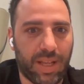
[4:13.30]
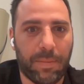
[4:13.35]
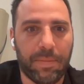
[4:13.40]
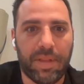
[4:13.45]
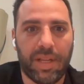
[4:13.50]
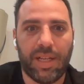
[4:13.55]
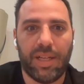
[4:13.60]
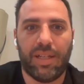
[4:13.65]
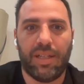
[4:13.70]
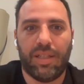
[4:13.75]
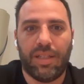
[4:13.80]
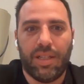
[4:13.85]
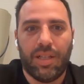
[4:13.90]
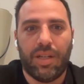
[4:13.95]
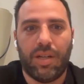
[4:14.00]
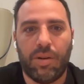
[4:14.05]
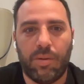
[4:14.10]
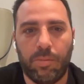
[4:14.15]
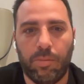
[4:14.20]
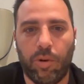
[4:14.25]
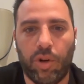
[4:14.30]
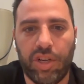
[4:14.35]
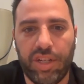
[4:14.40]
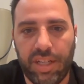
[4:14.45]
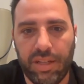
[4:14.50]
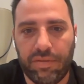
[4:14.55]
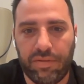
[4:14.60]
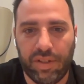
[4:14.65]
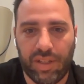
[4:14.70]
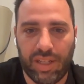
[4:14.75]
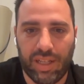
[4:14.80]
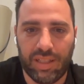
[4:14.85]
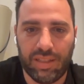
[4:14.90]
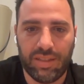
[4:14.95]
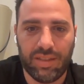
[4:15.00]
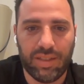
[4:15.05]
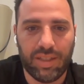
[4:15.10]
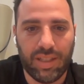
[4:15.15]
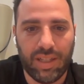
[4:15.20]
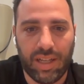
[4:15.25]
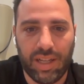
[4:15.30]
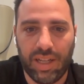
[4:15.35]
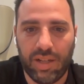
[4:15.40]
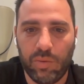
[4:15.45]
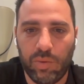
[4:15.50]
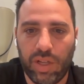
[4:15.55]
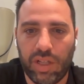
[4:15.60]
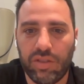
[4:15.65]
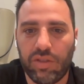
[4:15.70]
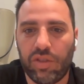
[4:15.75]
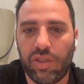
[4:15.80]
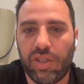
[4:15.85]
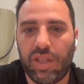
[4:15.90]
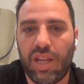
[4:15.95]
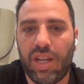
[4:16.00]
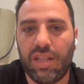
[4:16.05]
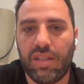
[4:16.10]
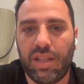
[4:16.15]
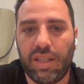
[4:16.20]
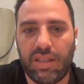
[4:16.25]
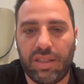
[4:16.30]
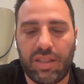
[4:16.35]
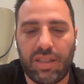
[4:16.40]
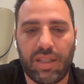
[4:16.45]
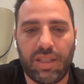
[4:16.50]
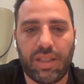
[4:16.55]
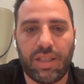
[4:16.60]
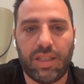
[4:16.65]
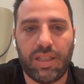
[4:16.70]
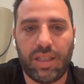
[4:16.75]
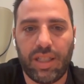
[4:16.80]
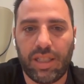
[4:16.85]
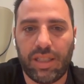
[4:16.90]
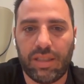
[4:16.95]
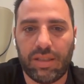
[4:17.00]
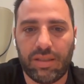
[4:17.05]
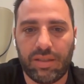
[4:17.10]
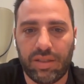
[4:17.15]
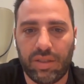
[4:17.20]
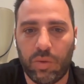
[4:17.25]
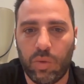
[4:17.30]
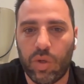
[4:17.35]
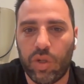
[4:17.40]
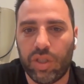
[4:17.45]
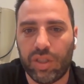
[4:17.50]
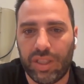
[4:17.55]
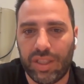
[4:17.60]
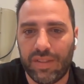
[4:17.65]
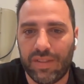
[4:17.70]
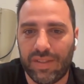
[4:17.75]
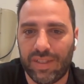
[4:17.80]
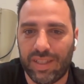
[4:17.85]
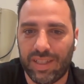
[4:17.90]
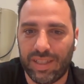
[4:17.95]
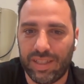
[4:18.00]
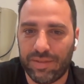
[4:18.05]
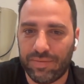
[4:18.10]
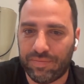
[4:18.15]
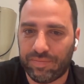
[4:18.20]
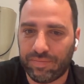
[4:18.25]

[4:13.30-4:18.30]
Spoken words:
something more difficult. And we understand that like the world is